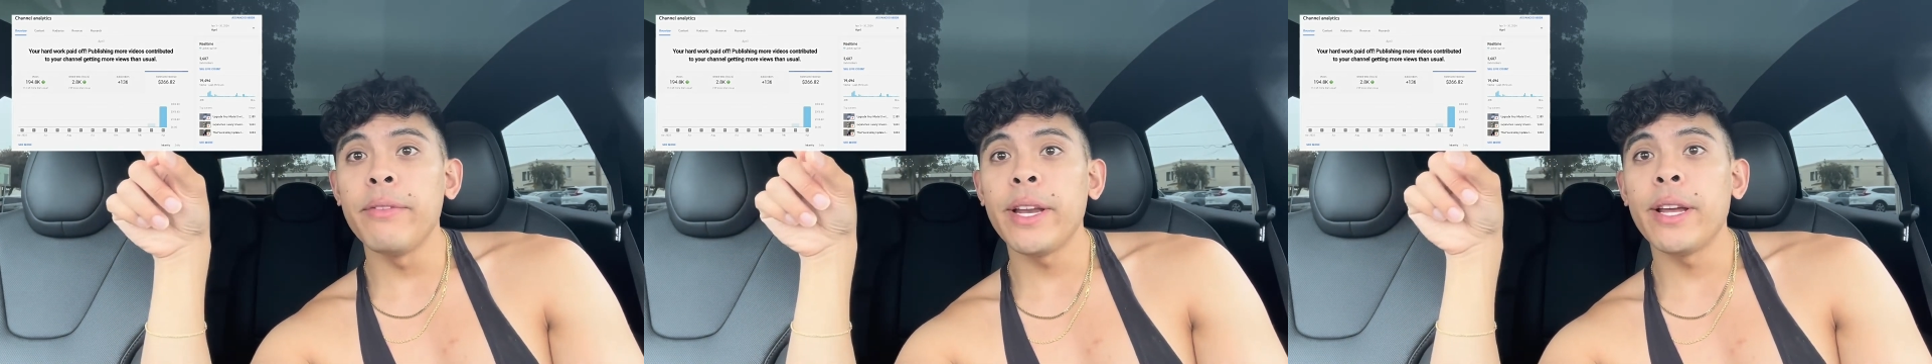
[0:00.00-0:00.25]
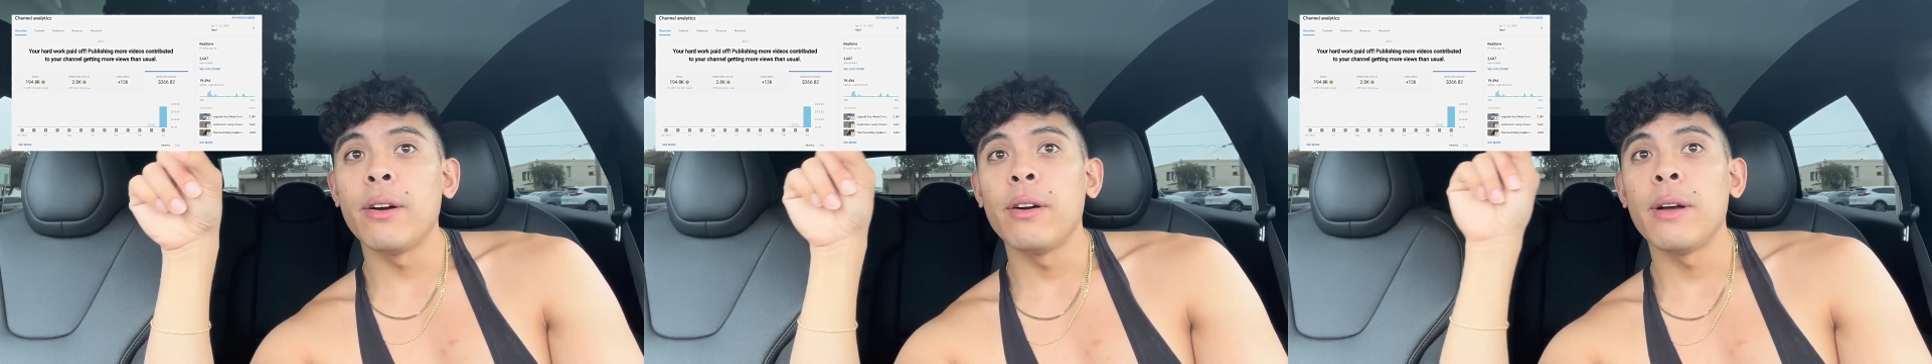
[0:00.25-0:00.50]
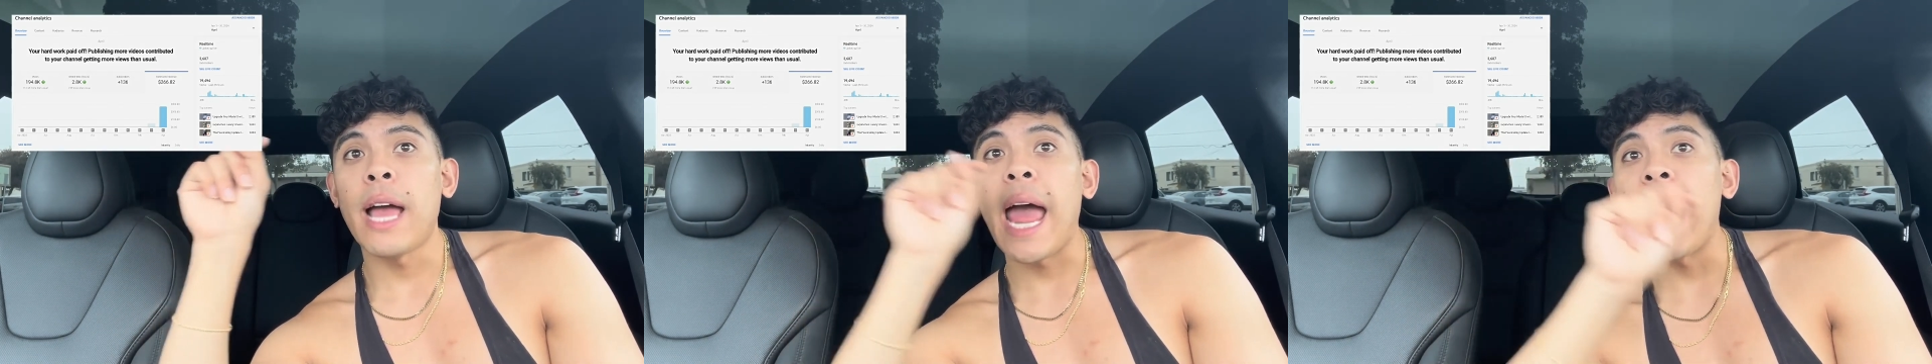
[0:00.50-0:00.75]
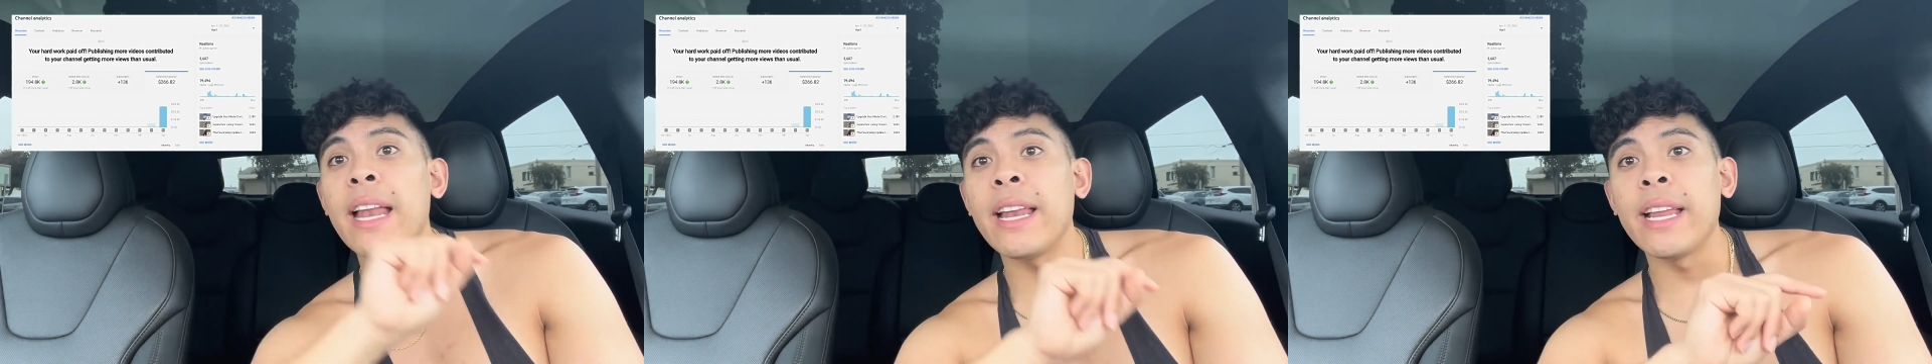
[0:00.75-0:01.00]
video,
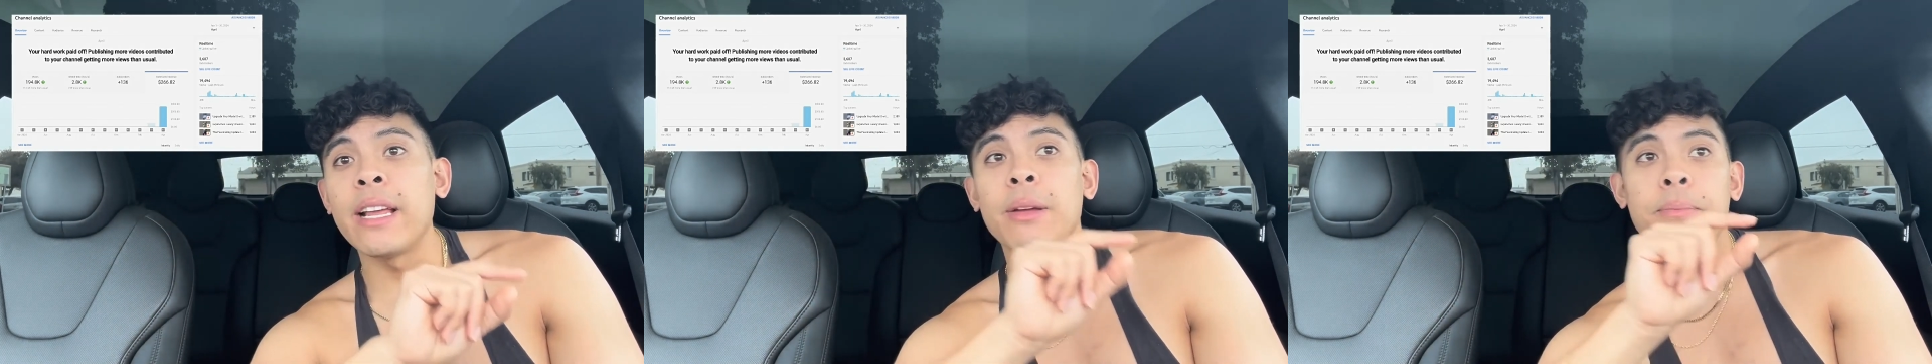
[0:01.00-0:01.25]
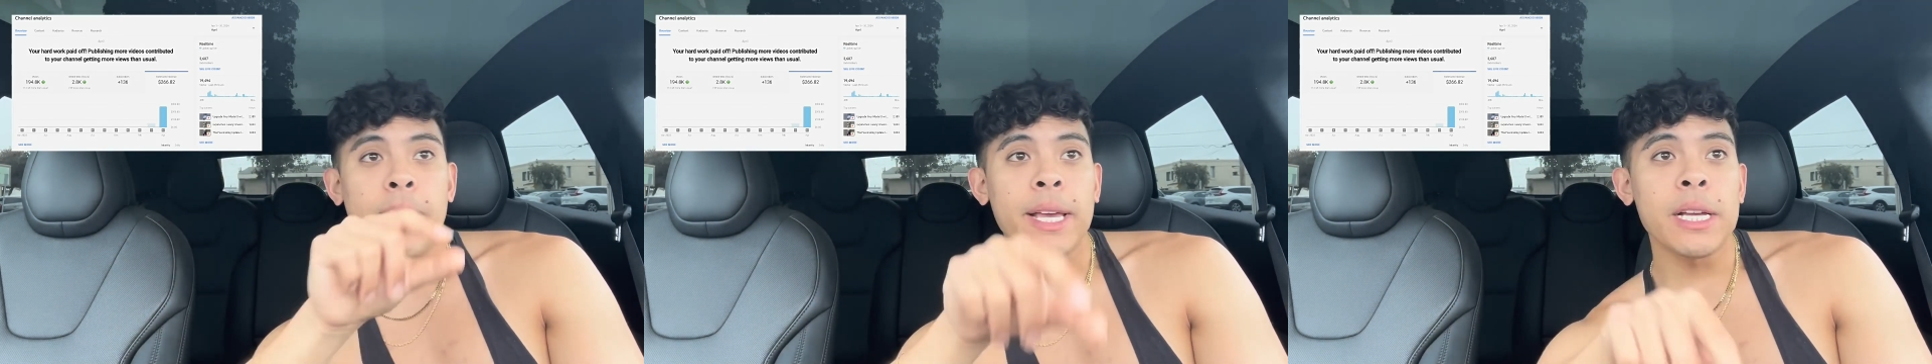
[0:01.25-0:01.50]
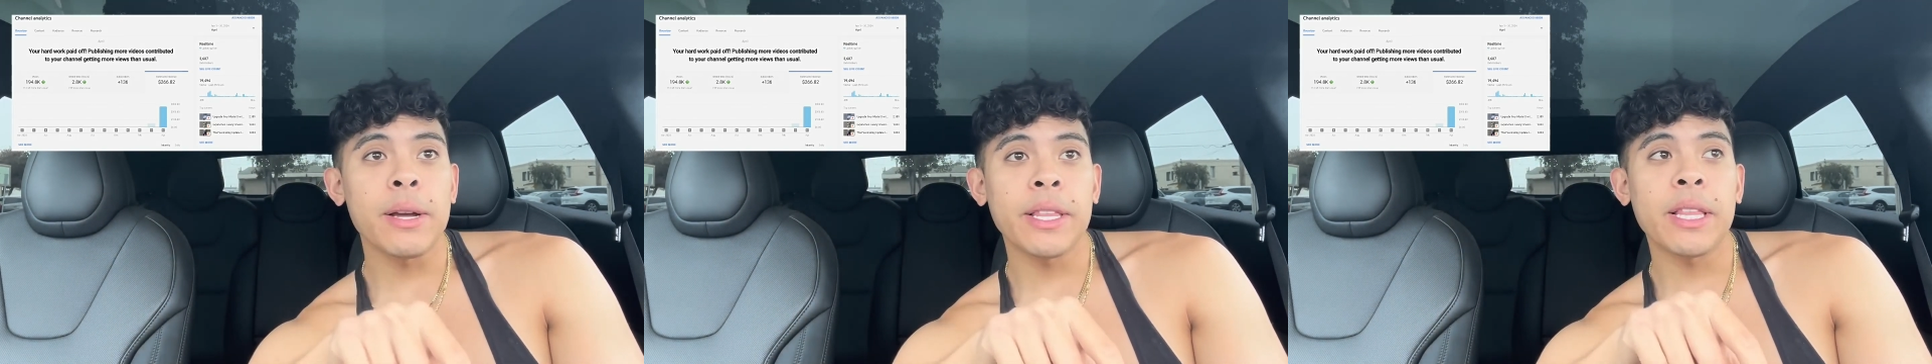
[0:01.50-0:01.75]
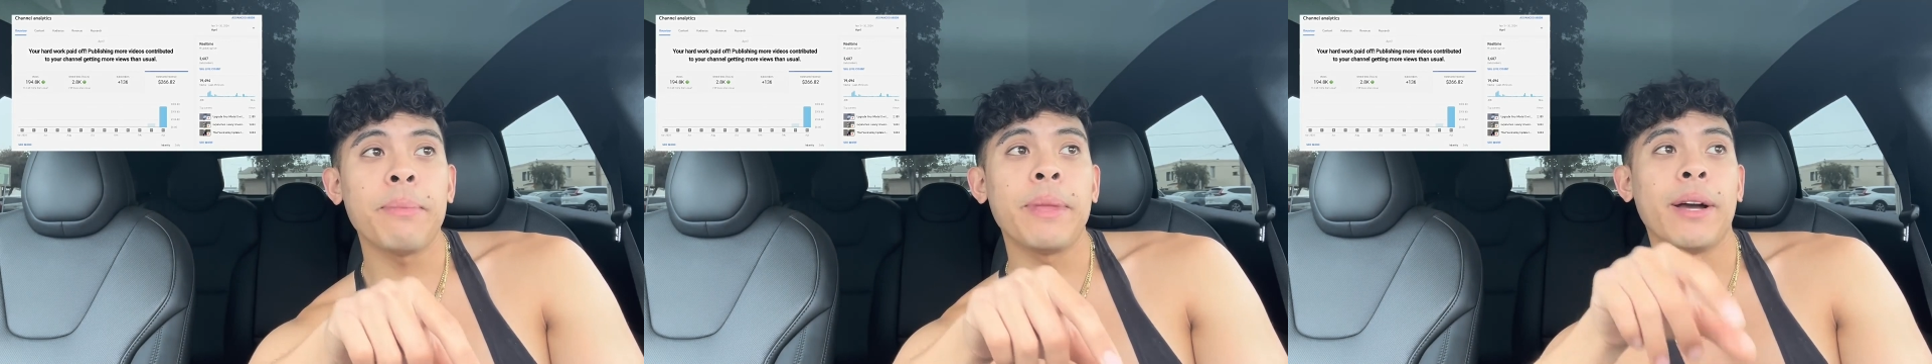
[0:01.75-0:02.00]
editing, making a great
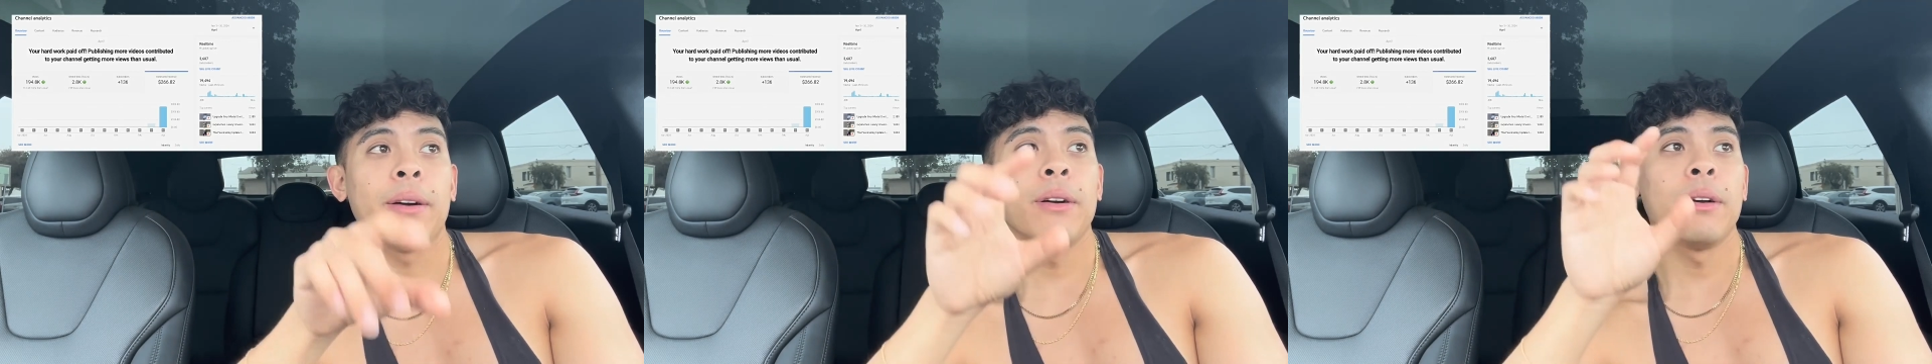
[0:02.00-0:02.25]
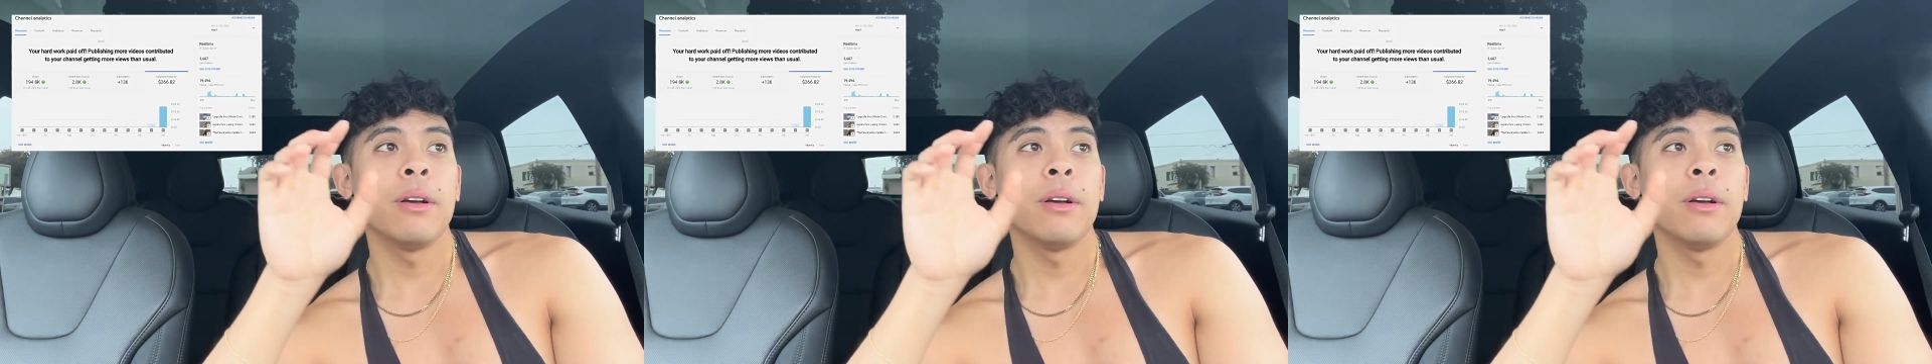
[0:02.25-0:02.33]
thumbnail,